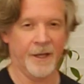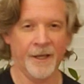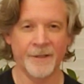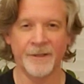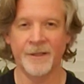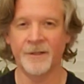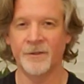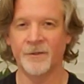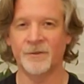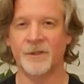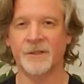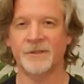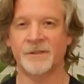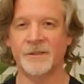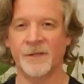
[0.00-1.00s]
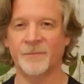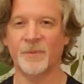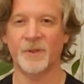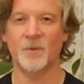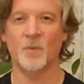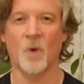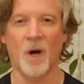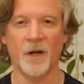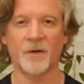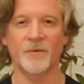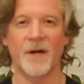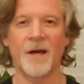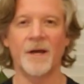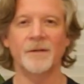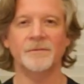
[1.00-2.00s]
And then you just simply walk
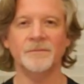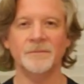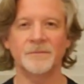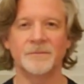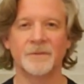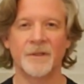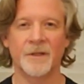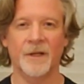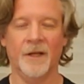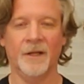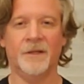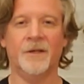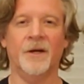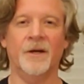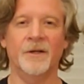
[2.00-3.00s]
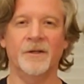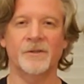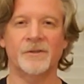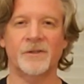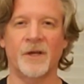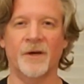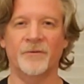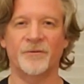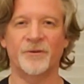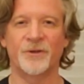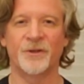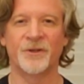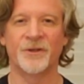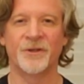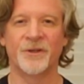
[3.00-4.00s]
around and carry
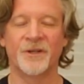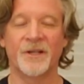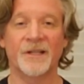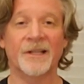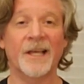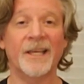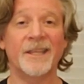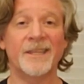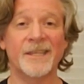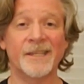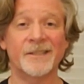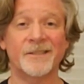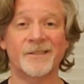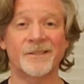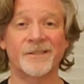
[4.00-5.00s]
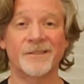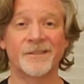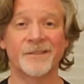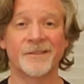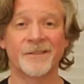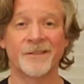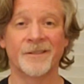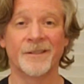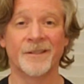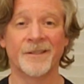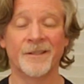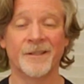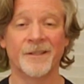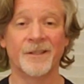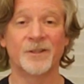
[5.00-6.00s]
yourself like this,
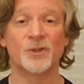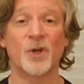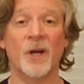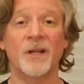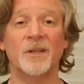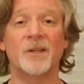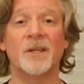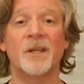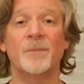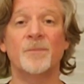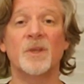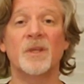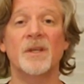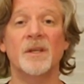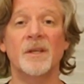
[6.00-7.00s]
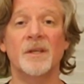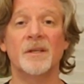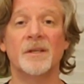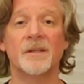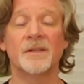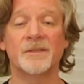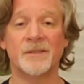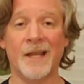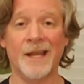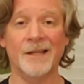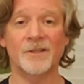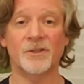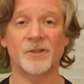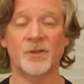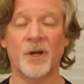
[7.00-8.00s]
trying to keep the
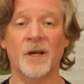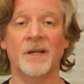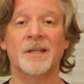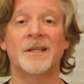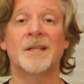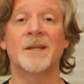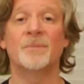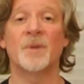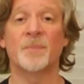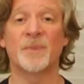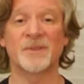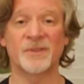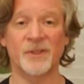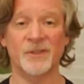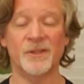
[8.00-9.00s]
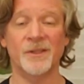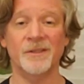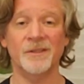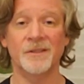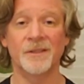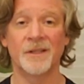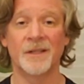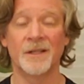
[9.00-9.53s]
stance, trying to keep the position.